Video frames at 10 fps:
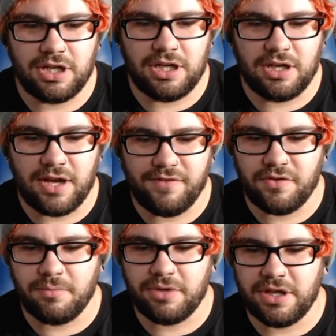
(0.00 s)
I've
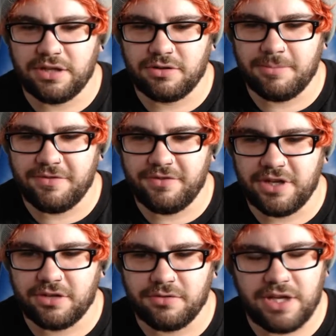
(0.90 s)
never played Crypt of the
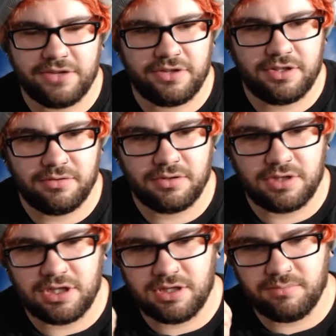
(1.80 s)
Necrodancer,
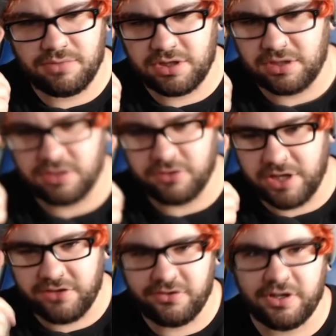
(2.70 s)
but I
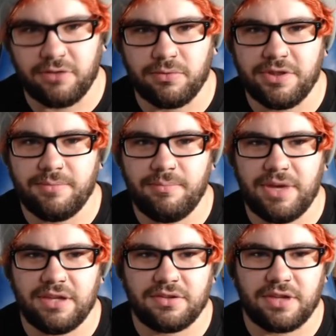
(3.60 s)
guess it's like a
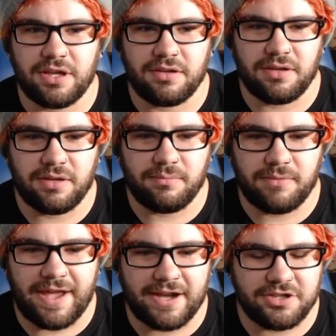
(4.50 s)
rhythm-based like
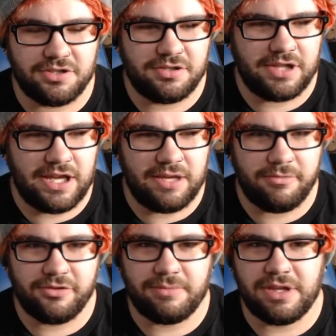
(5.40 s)
action
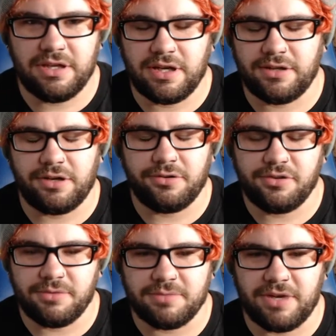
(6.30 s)
game or something. I don't know
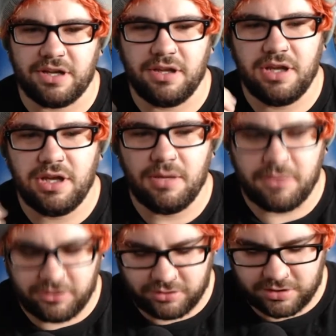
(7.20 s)
too much about it,
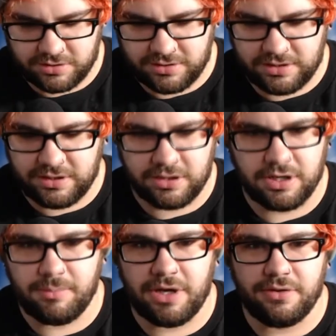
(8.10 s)
but I started
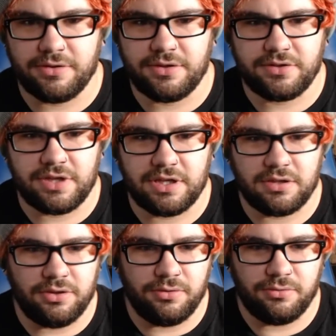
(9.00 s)
hearing about this
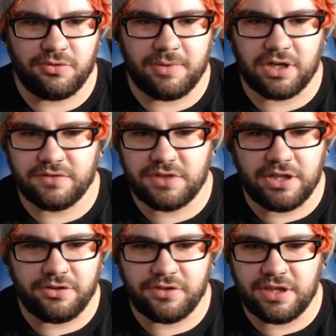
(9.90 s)
like new spin-off
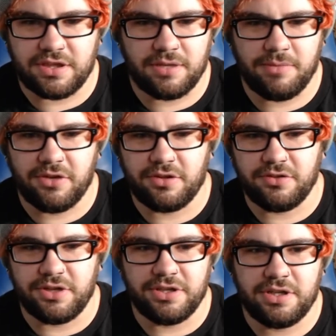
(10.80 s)
DLC thing based
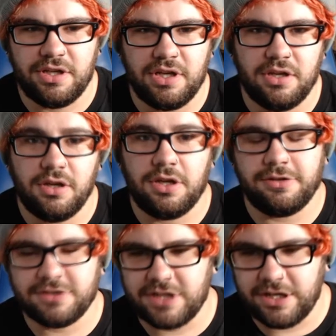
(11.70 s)
on Zelda, and it
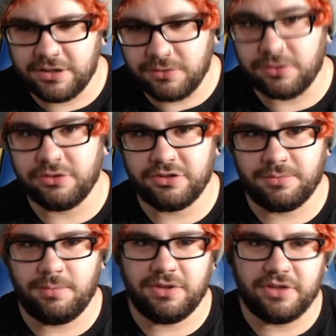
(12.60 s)
looks kind of cool. Since
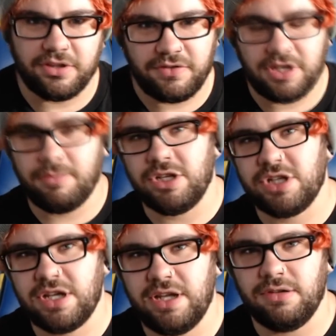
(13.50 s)
I'm a big Zelda fan, I might
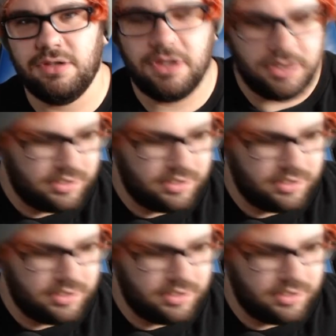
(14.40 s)
check it out.